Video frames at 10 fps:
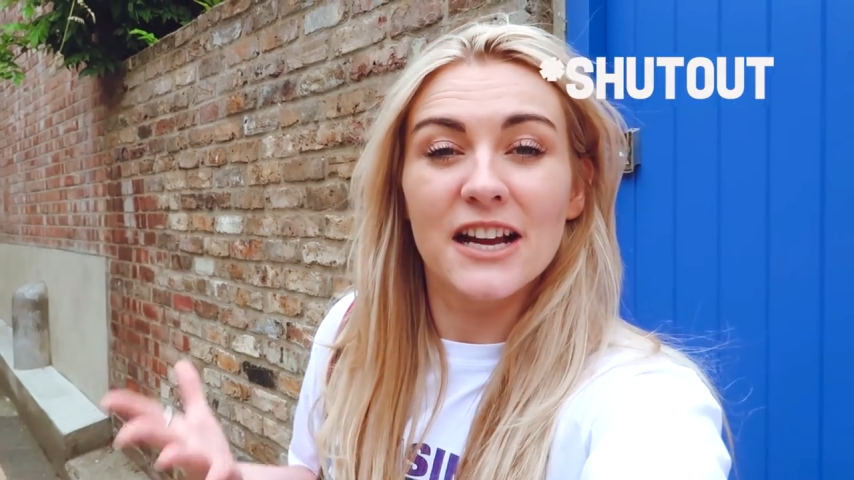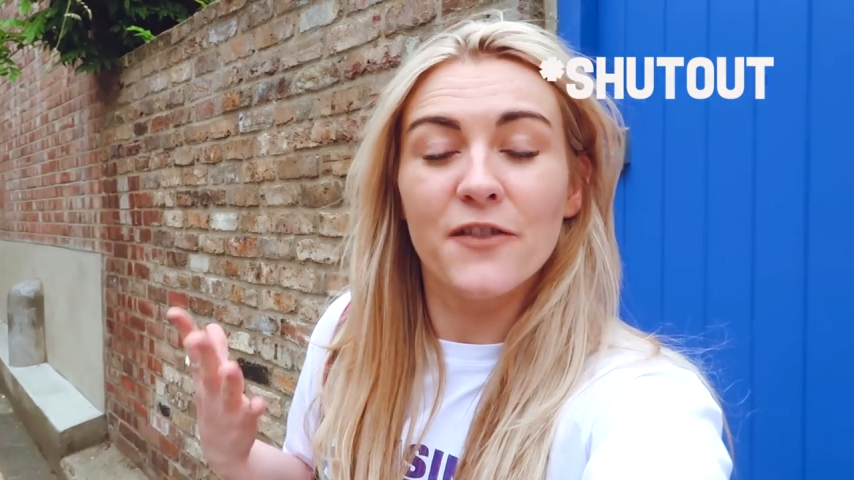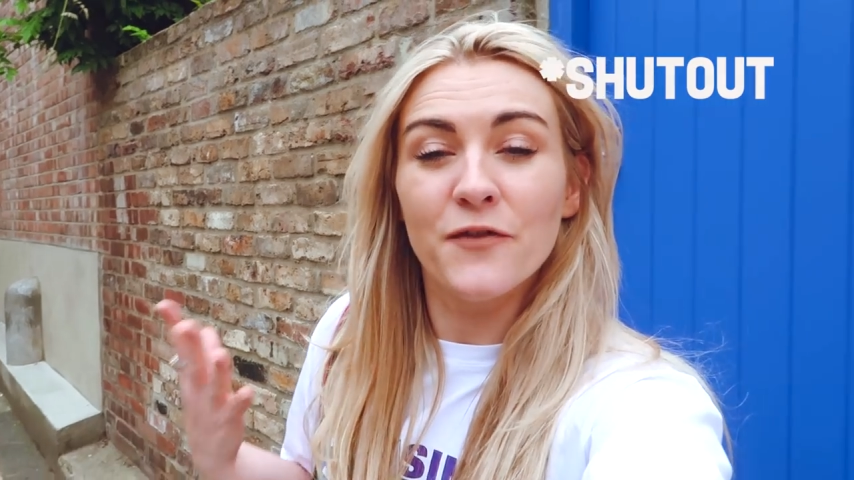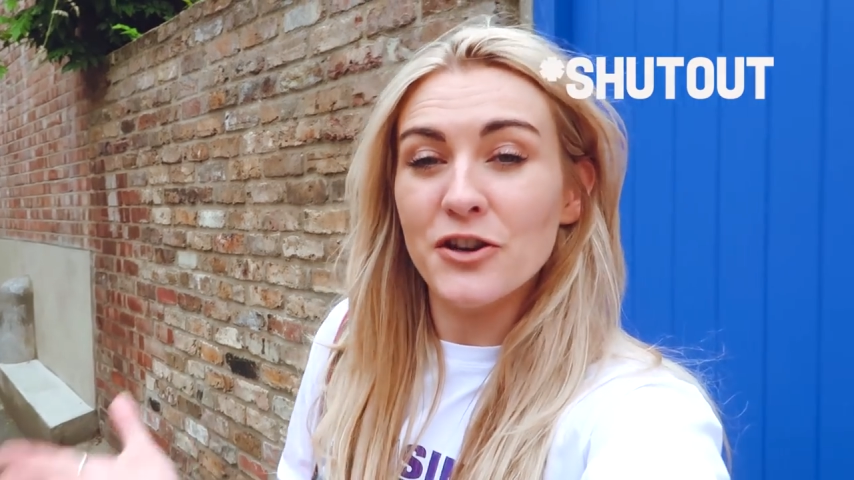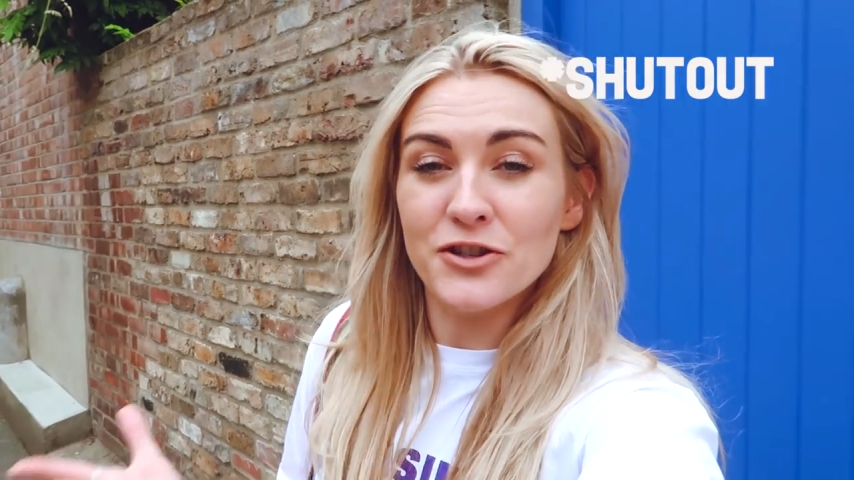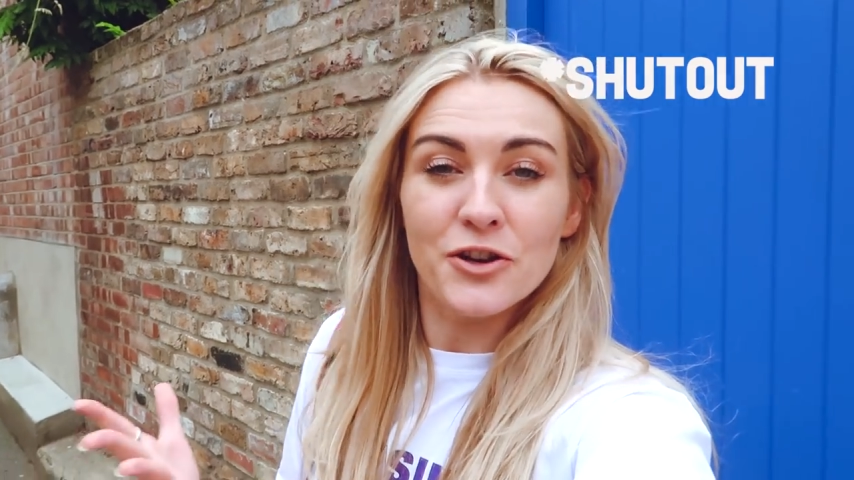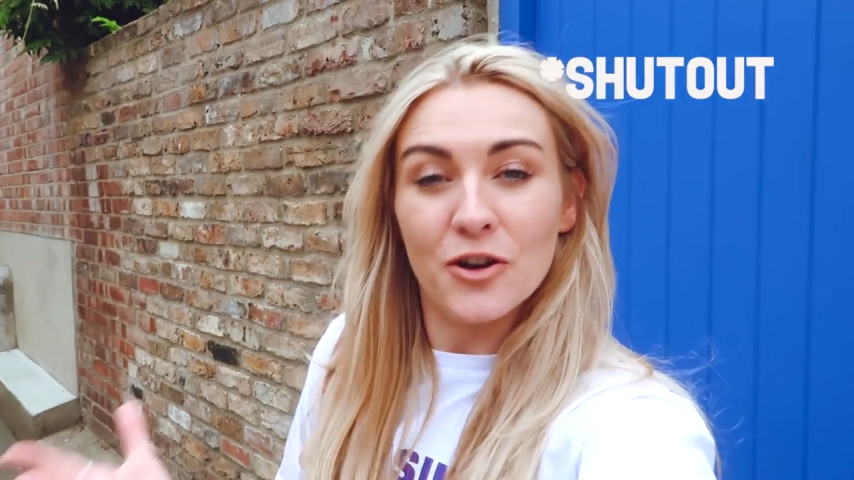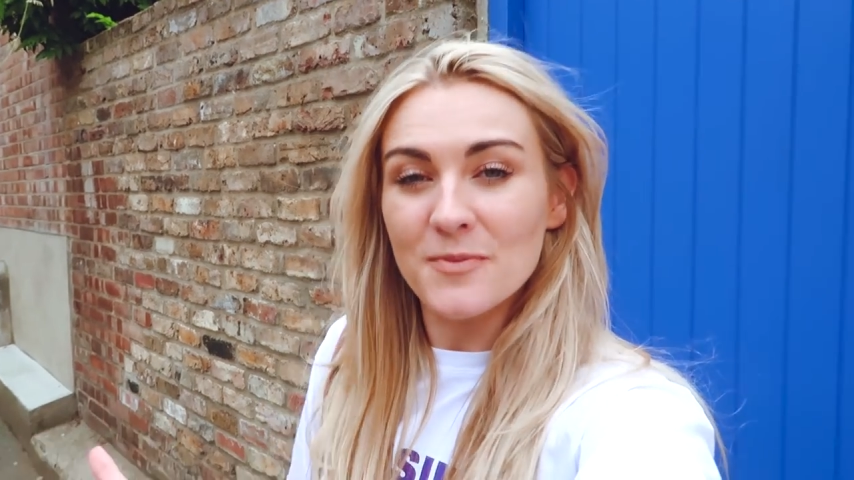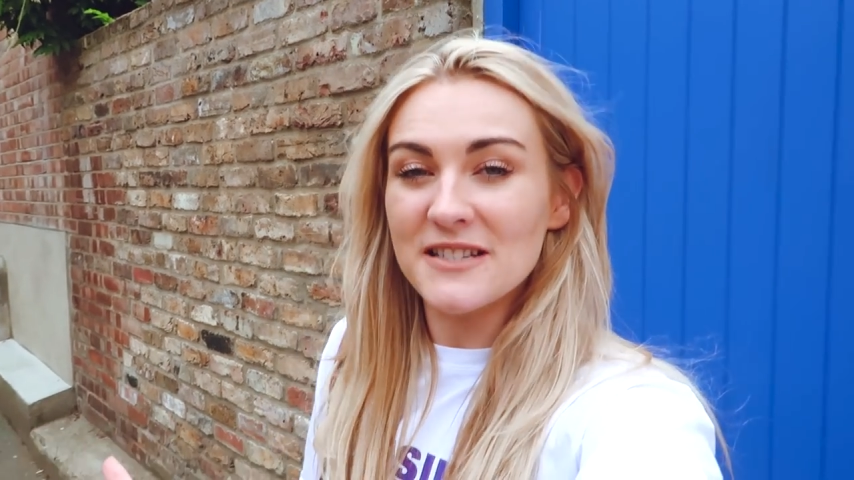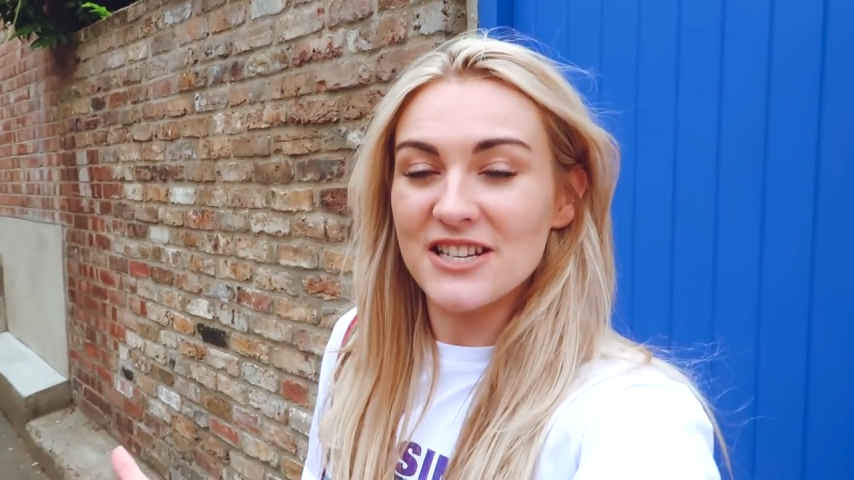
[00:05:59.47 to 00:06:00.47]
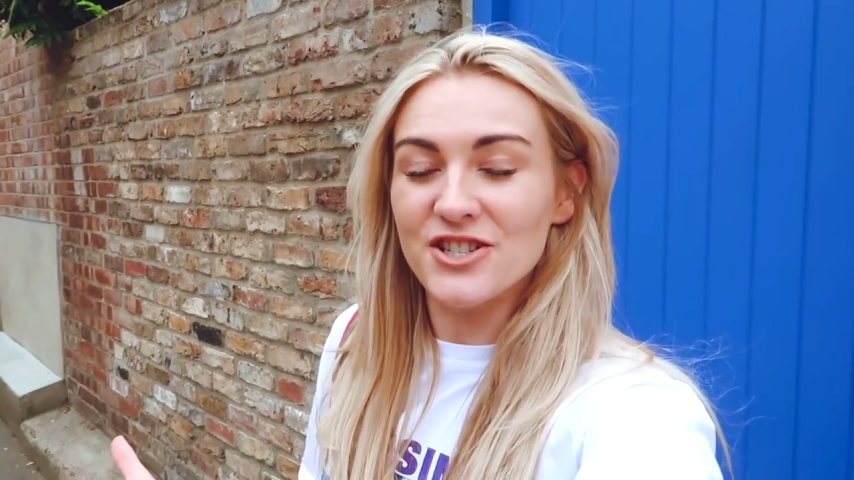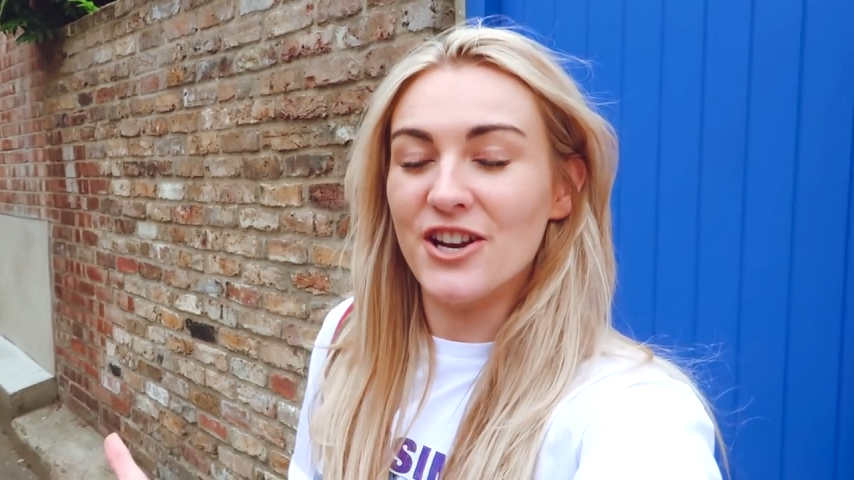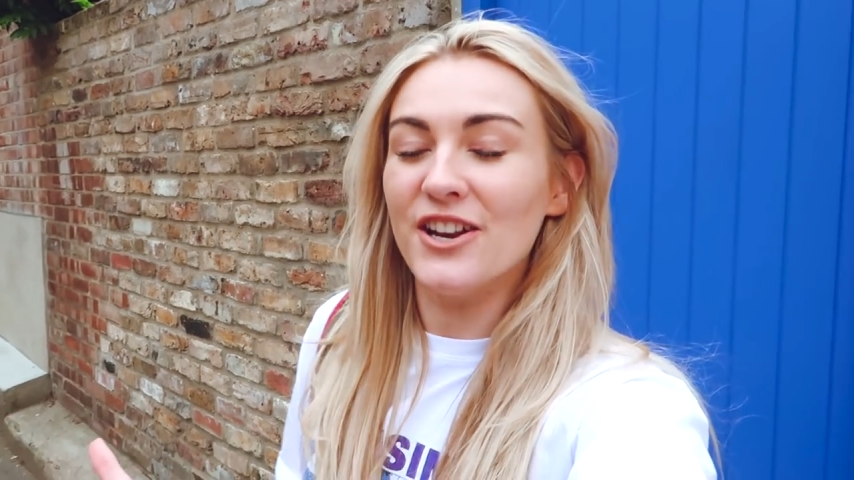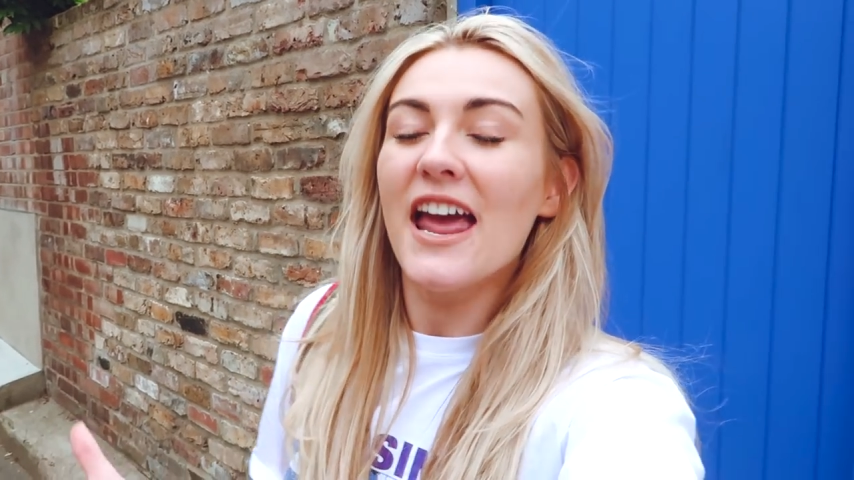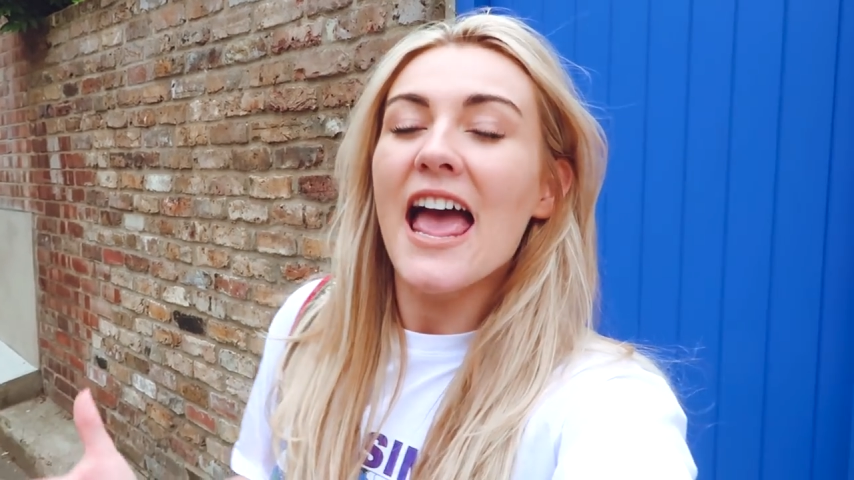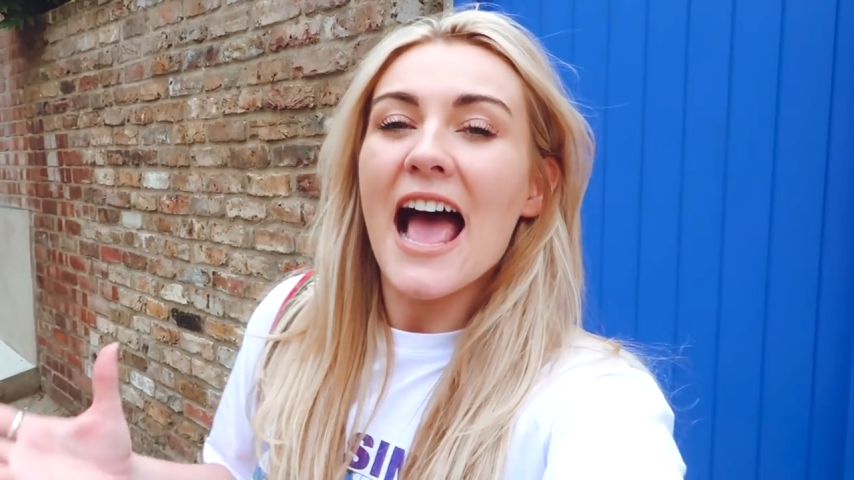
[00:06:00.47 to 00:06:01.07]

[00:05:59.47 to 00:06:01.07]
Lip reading: like a photo competition